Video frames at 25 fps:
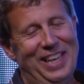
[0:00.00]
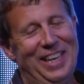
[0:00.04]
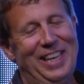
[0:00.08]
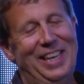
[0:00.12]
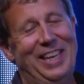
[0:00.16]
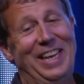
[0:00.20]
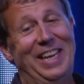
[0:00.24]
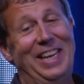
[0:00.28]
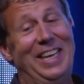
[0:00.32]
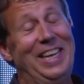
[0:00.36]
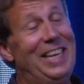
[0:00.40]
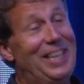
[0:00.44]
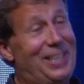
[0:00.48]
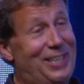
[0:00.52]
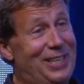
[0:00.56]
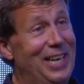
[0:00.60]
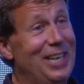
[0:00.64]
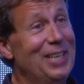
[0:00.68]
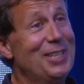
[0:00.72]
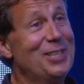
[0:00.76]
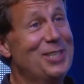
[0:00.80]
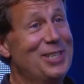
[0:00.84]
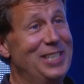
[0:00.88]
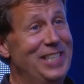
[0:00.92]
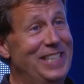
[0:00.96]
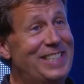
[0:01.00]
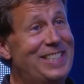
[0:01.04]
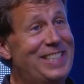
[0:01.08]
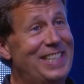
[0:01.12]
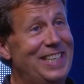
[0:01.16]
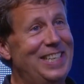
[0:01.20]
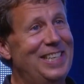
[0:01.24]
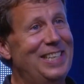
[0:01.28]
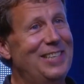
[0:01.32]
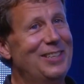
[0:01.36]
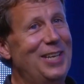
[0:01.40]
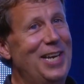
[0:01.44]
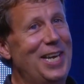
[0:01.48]
It does,
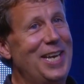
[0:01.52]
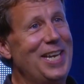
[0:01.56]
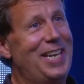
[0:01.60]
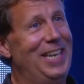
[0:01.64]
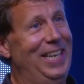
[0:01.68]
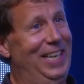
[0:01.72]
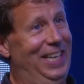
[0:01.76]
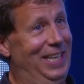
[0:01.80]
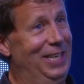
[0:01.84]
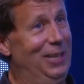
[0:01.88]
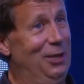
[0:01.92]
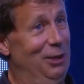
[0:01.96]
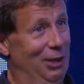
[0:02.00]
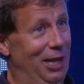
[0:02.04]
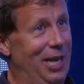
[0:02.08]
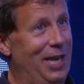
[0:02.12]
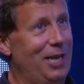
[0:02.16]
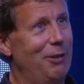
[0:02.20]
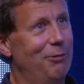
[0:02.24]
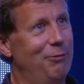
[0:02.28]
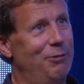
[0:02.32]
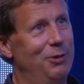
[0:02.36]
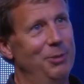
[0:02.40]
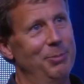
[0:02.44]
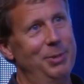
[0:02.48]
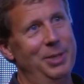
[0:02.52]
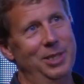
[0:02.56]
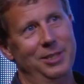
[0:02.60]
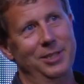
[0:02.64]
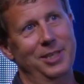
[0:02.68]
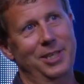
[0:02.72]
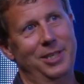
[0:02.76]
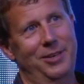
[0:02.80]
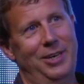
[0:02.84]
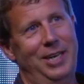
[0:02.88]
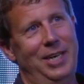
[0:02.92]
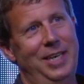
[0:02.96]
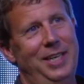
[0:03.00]
like, you like a full
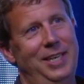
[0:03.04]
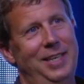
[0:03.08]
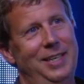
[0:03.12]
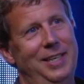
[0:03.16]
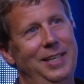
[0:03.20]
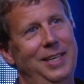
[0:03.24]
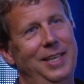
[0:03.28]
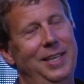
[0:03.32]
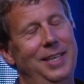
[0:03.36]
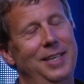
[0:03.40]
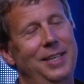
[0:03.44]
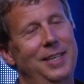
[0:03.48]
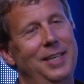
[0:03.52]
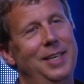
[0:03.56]
building, right? And